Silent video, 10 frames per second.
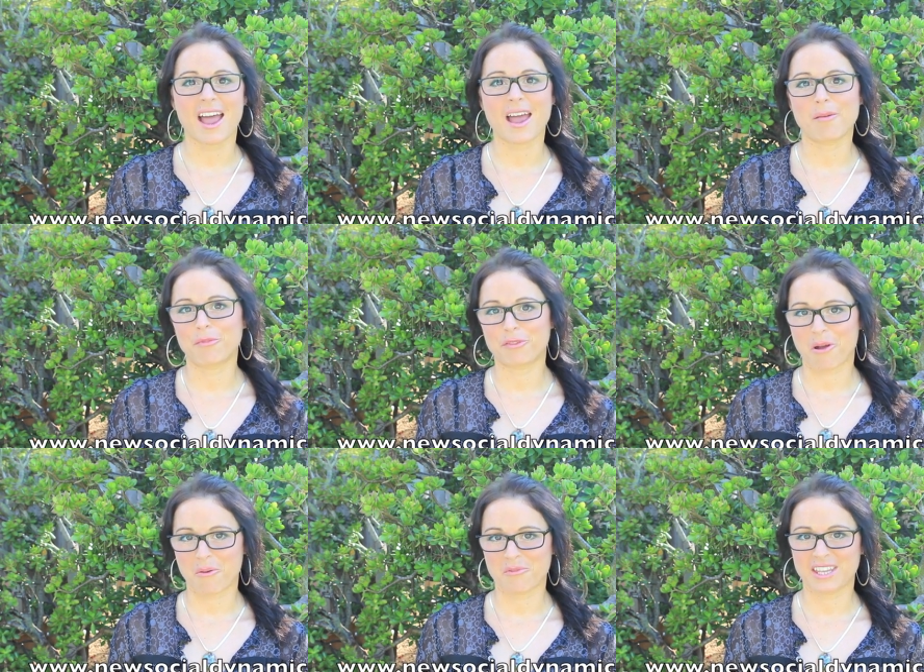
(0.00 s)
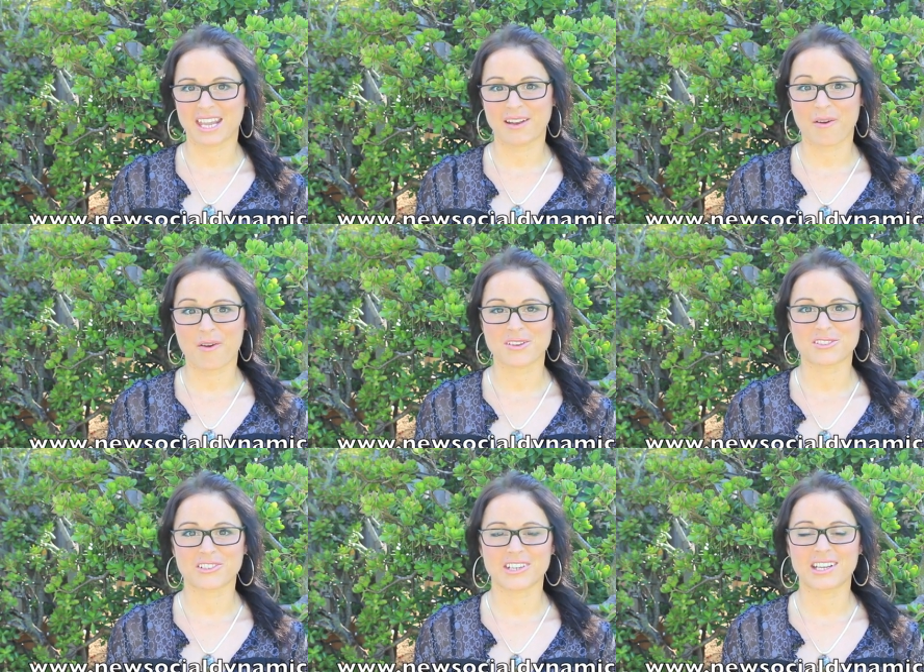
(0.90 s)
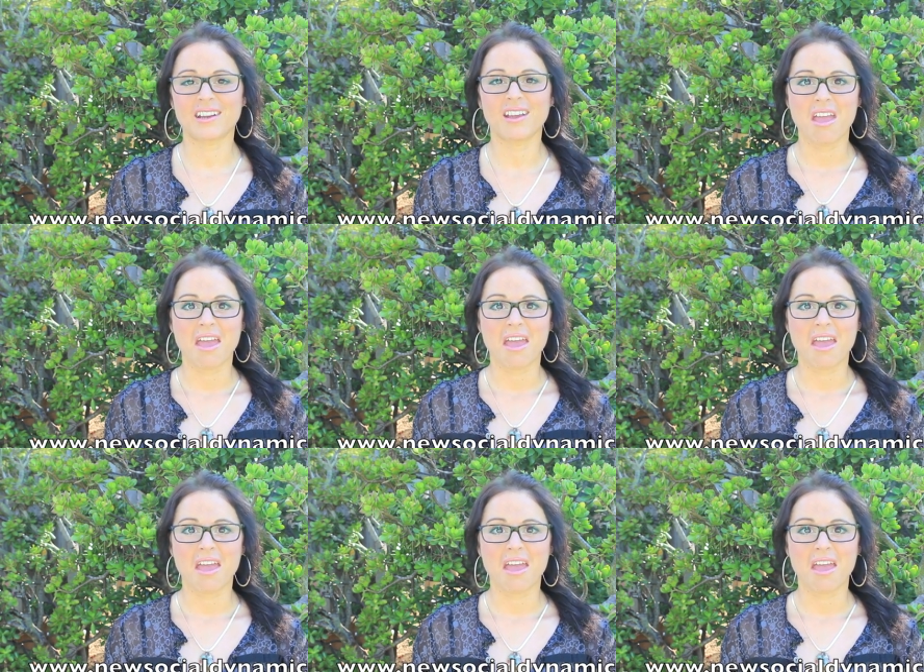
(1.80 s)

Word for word: I'm from Vienna, Austria,